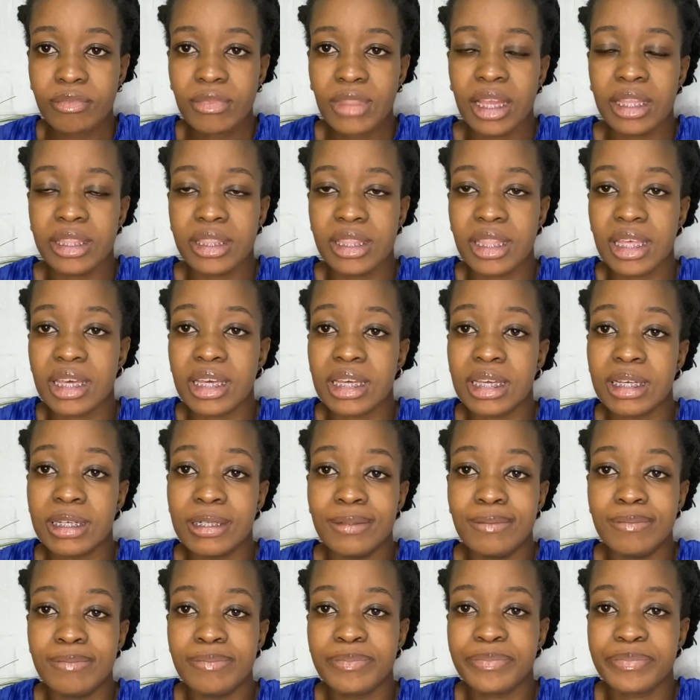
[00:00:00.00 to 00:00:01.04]

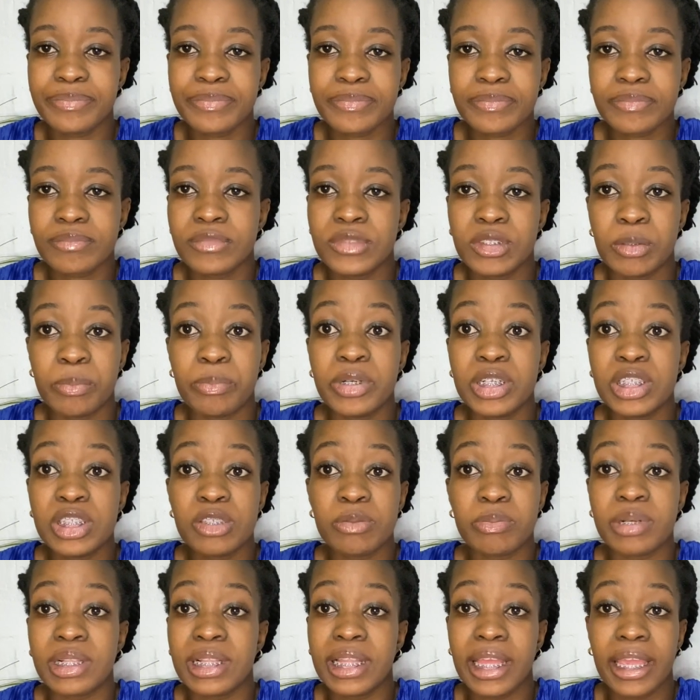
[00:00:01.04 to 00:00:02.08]
the
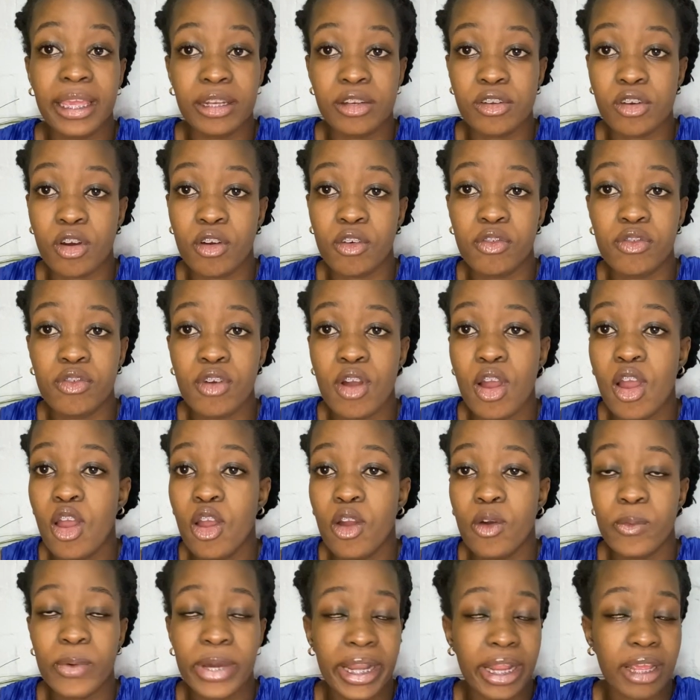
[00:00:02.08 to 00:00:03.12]
principal head of
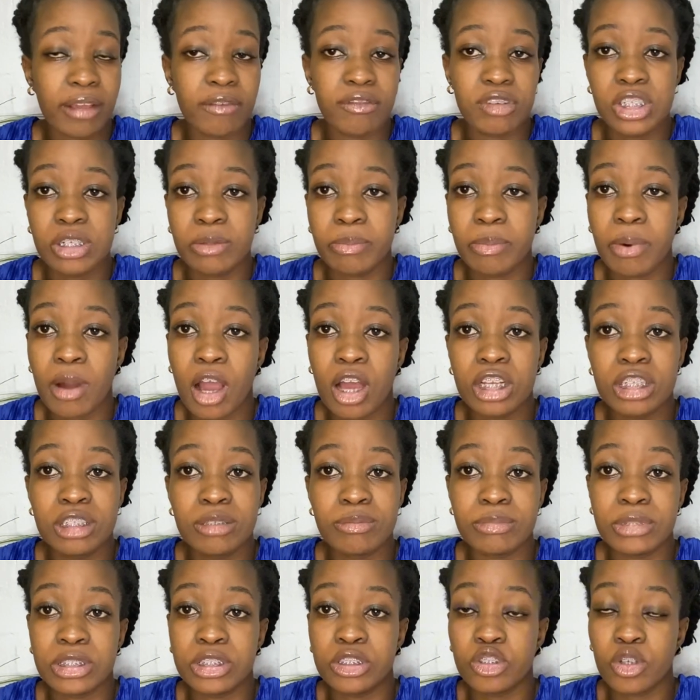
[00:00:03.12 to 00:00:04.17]
whatever
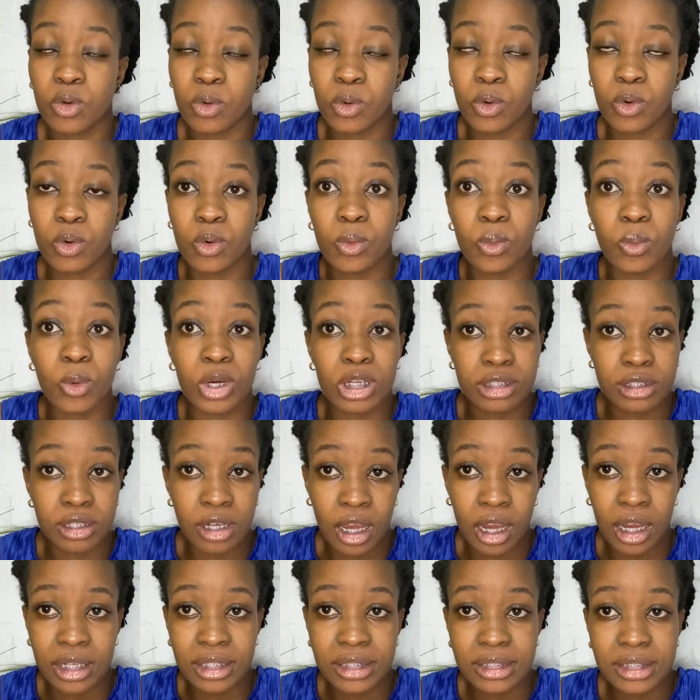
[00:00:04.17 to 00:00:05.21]
department or
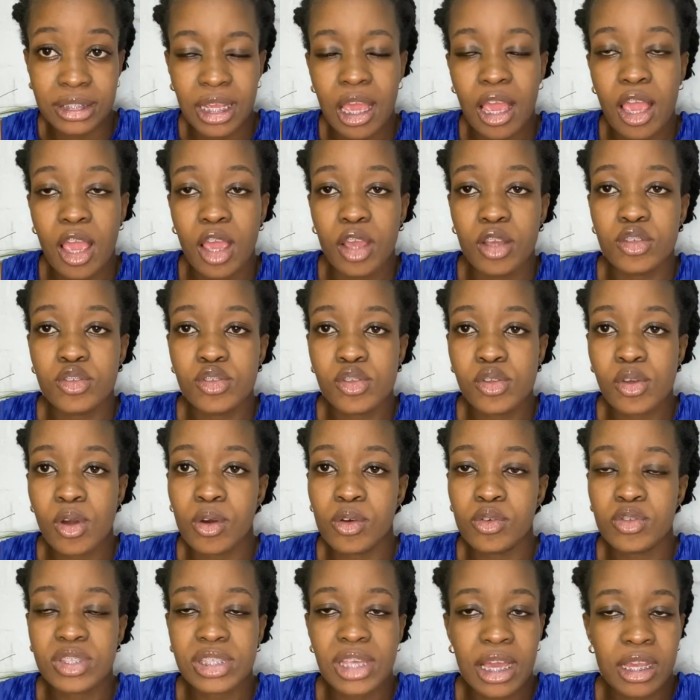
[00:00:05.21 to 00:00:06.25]
whatnot. So
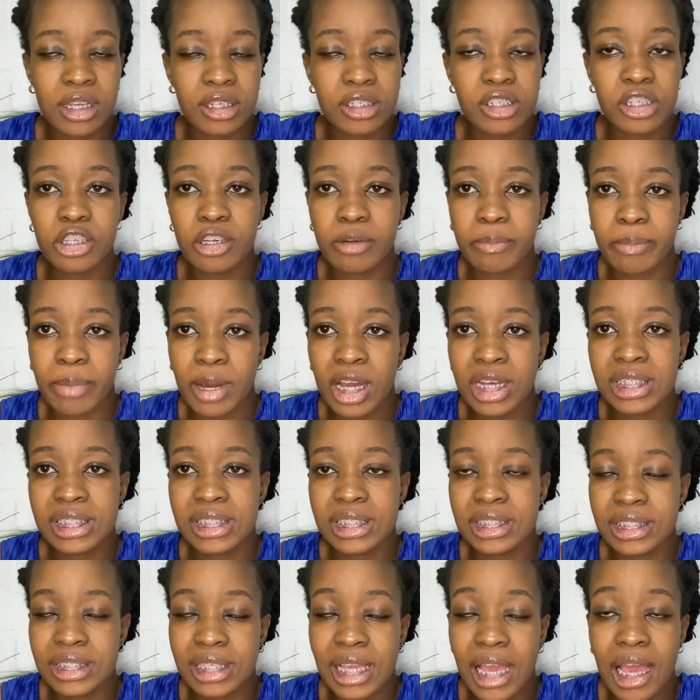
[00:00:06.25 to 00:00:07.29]
citing your
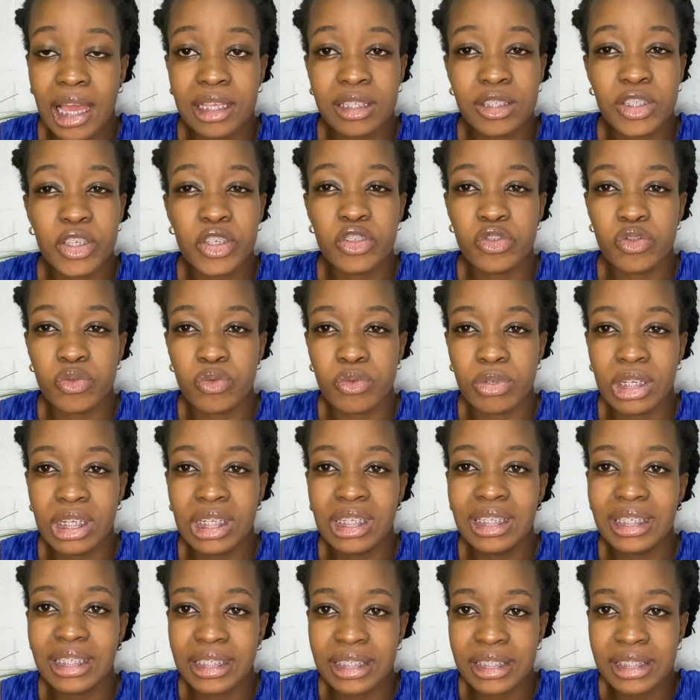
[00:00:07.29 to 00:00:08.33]
parties, guys, is
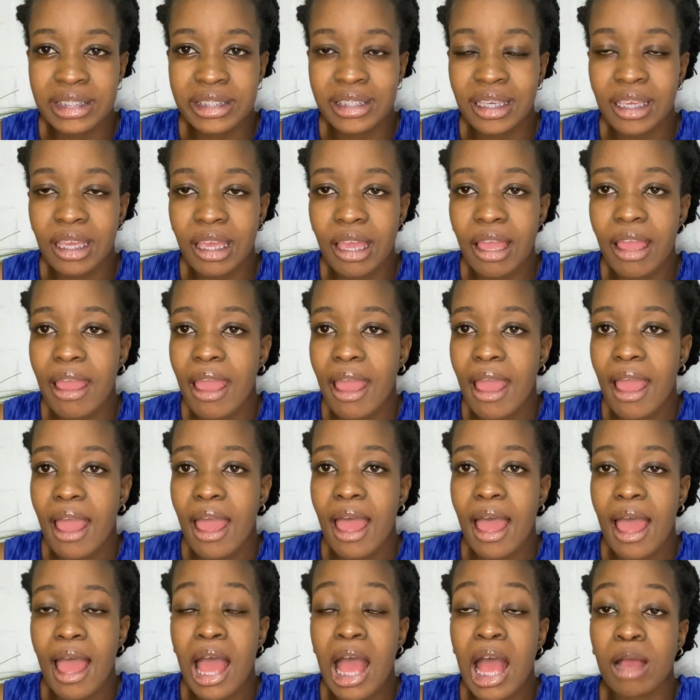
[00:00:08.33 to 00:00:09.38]
really easy.
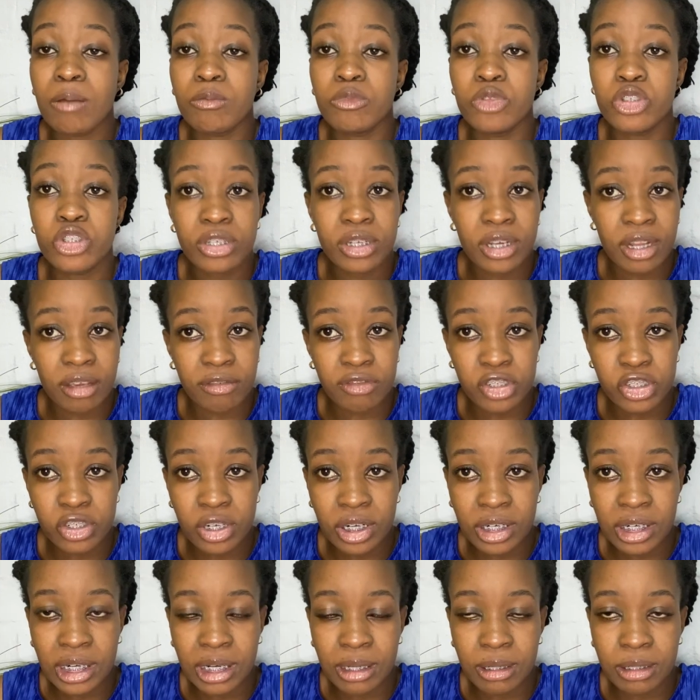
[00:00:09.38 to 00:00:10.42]
You should never
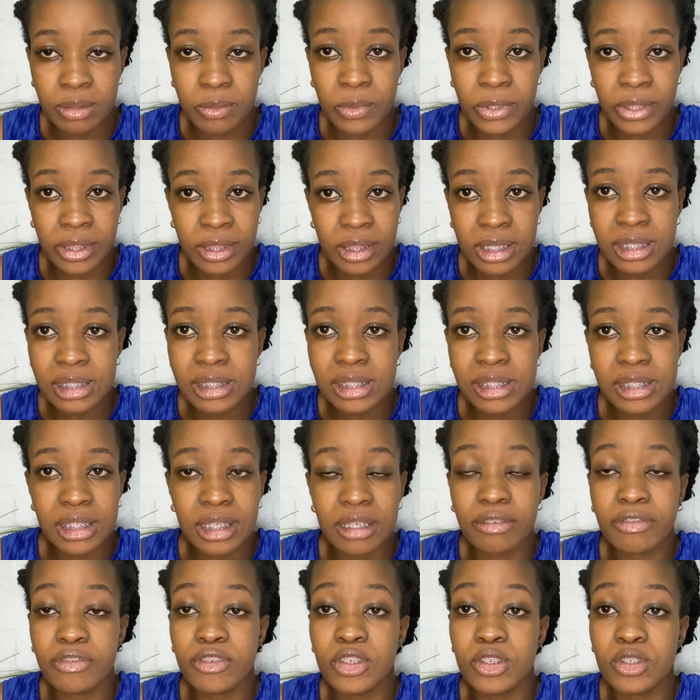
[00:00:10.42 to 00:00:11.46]
struggle with this.
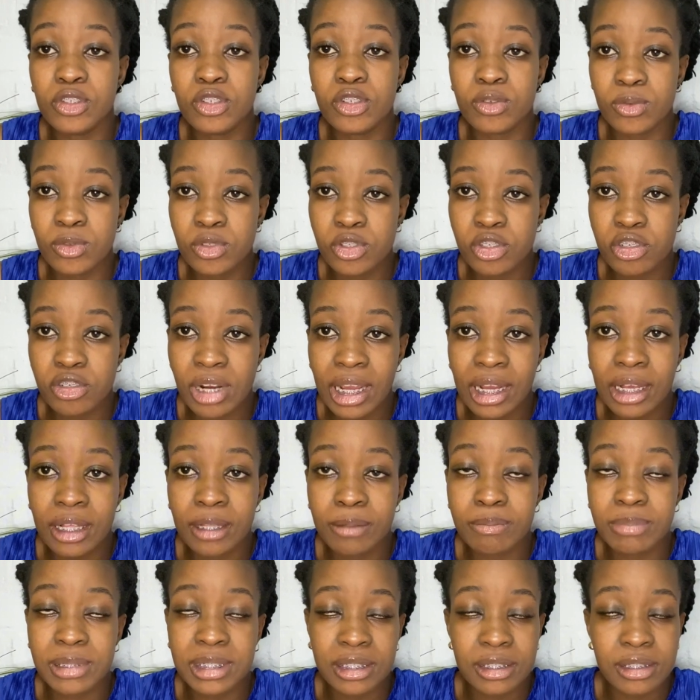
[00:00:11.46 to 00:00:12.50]
If you do struggle,
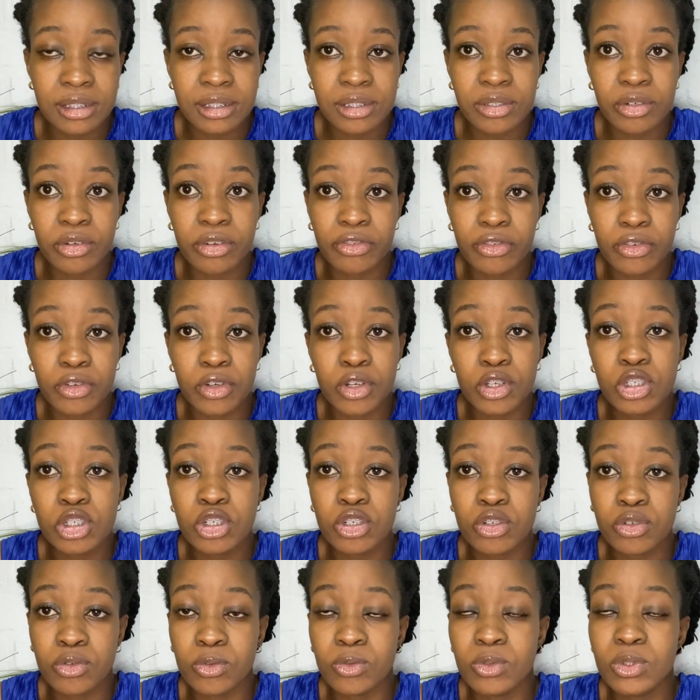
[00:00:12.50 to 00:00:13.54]
please refer to
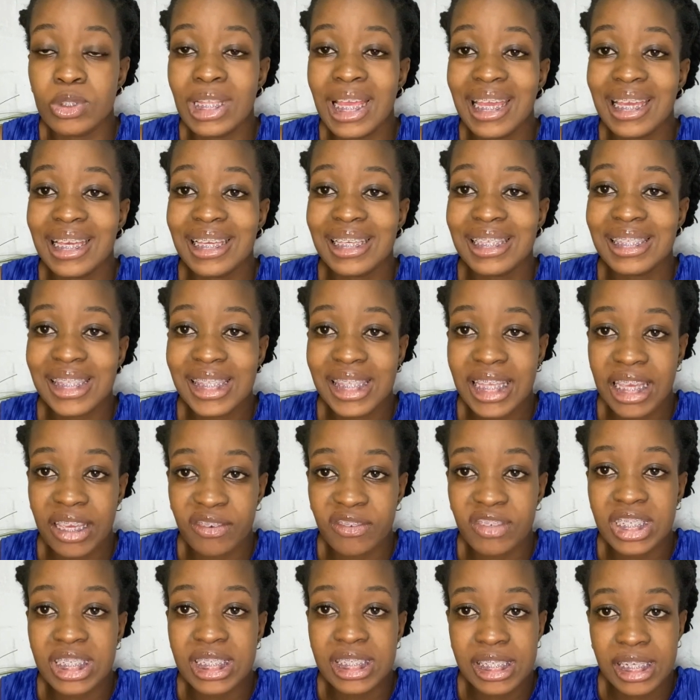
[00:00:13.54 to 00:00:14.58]
rule
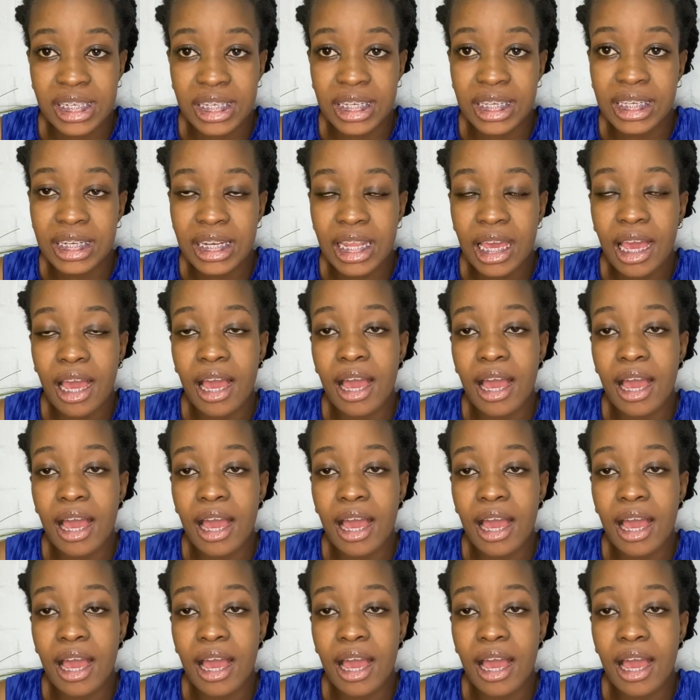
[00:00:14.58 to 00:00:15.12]
17